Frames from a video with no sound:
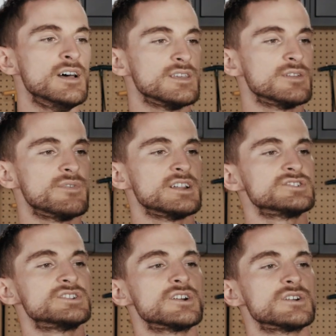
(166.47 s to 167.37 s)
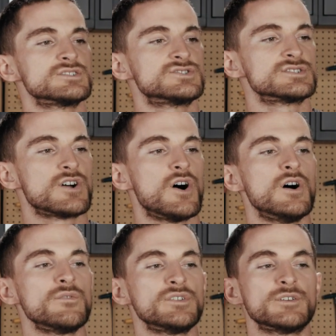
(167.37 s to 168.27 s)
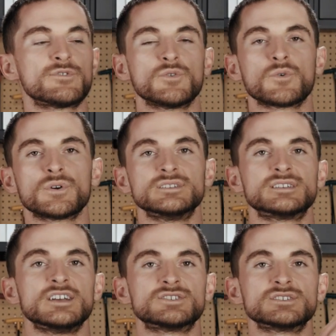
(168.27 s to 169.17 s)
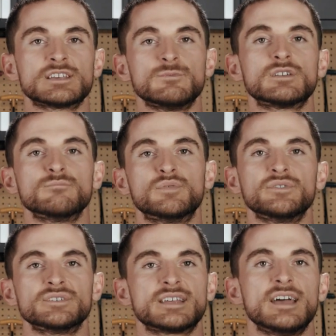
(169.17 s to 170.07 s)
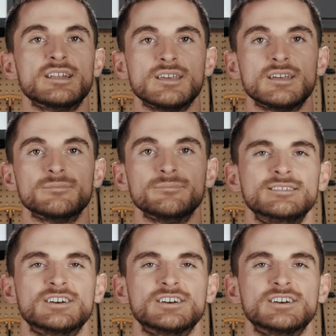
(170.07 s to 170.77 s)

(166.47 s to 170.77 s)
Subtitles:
the advantage here is just all the different orientations that we can put this head in.